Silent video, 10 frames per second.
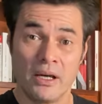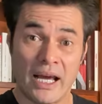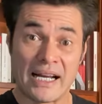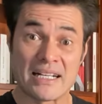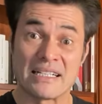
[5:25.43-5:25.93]

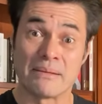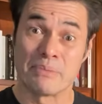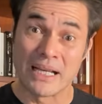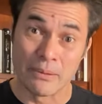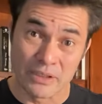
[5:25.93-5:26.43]
and actually
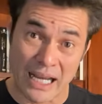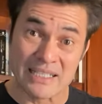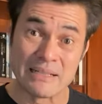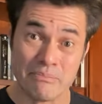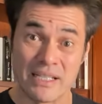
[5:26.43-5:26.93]
be able to
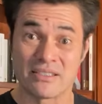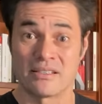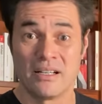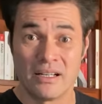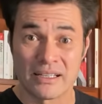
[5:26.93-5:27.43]
actually miss
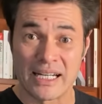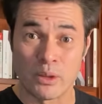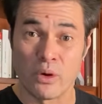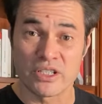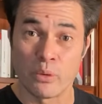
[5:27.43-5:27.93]
getting
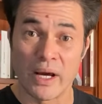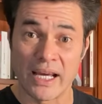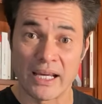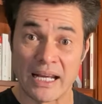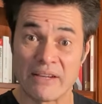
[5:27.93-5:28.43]
washed
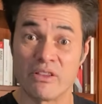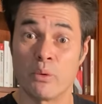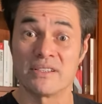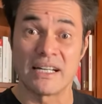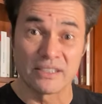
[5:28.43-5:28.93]
away. And even the
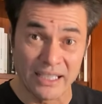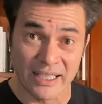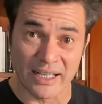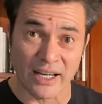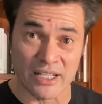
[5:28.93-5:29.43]
ones that did
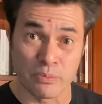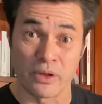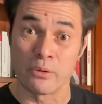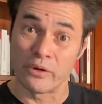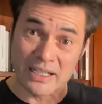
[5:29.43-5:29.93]
get catched
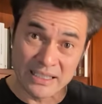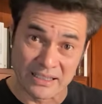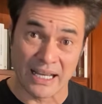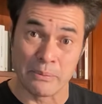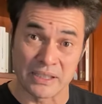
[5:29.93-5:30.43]
were actually
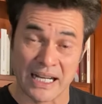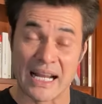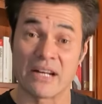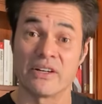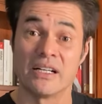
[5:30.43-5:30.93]
able to get
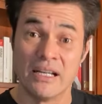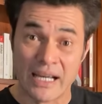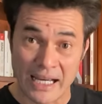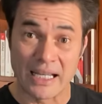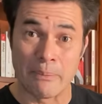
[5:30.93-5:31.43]
out of it
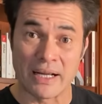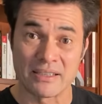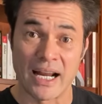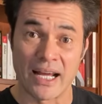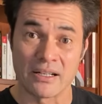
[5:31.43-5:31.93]
and get back to
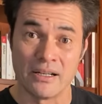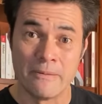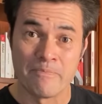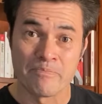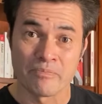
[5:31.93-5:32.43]
land.
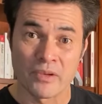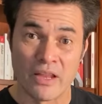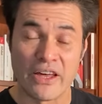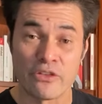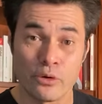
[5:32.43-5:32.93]

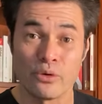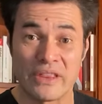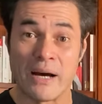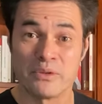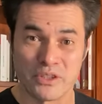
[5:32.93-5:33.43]
They thought
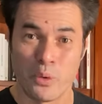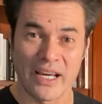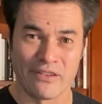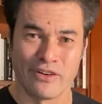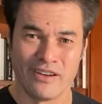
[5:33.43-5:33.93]
that was the
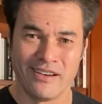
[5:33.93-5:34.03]
wave.